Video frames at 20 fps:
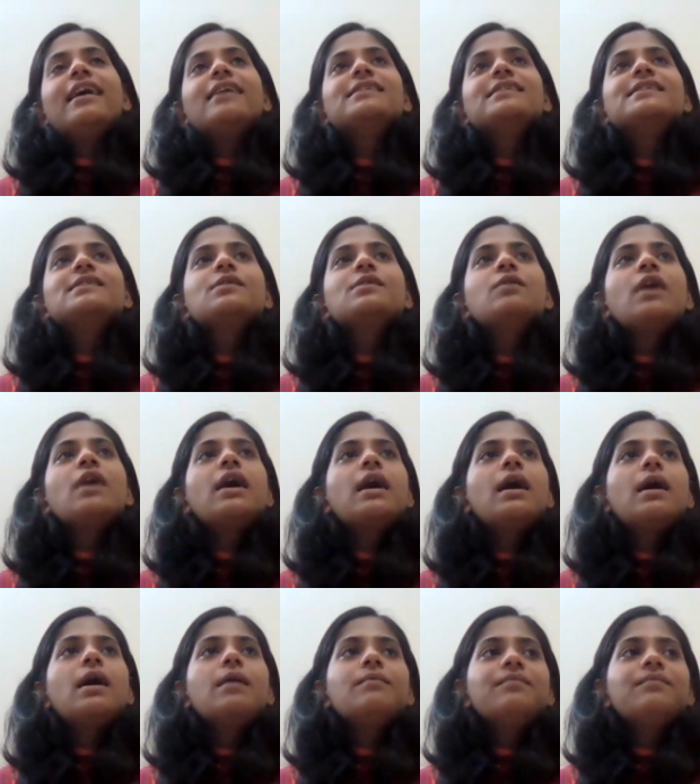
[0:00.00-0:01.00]
so
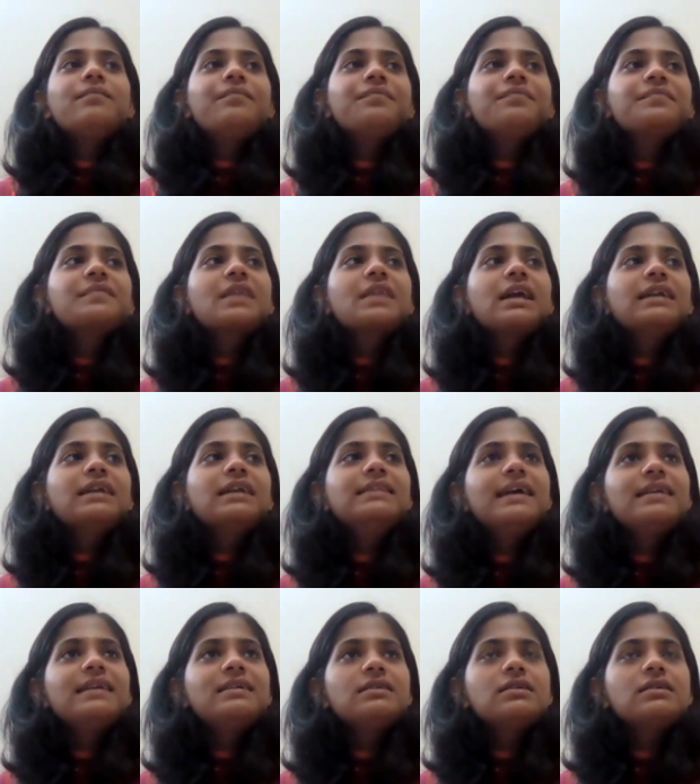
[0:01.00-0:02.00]

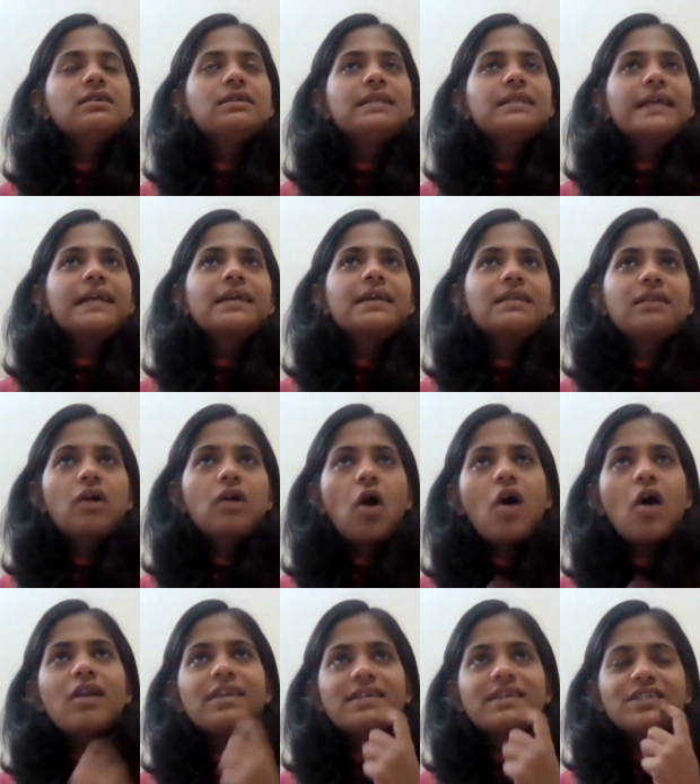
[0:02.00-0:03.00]
then in
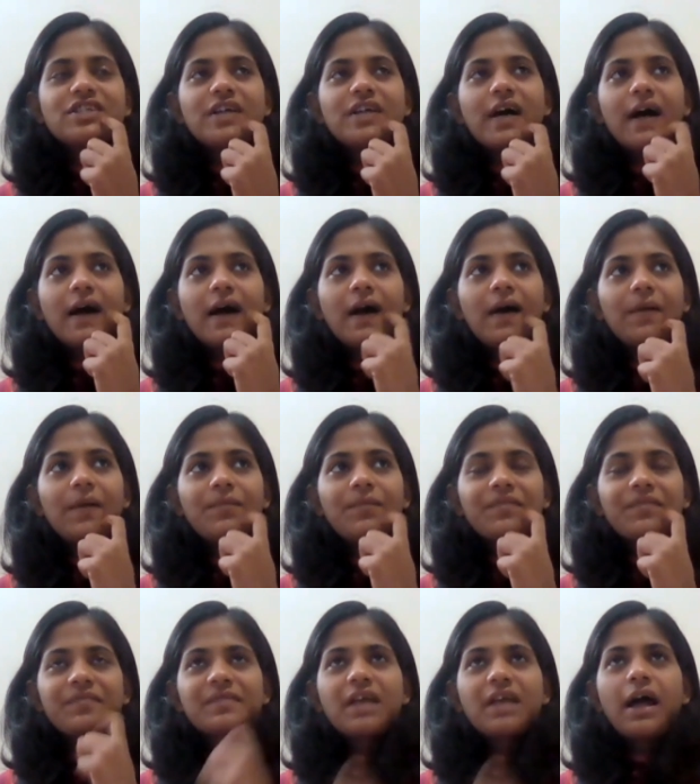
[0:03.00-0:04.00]
college,
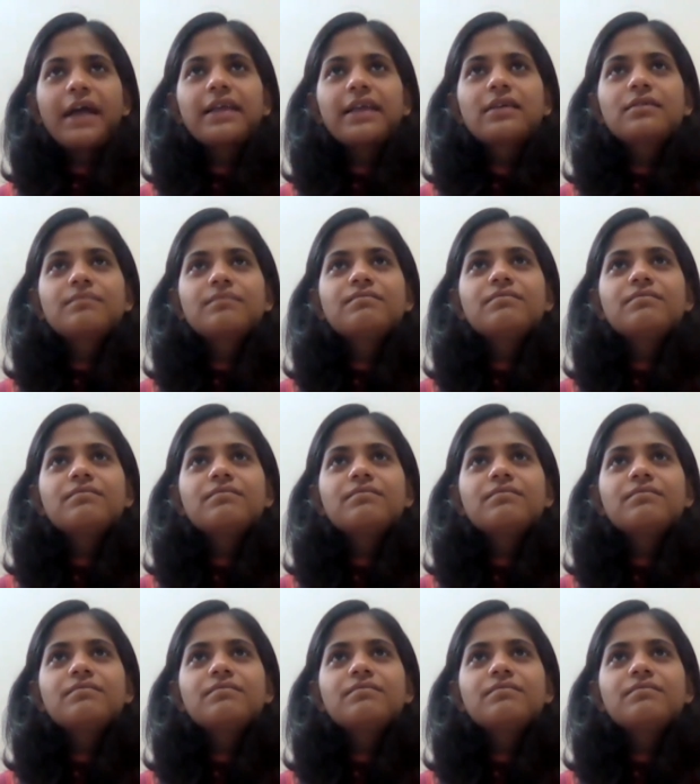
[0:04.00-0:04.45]
i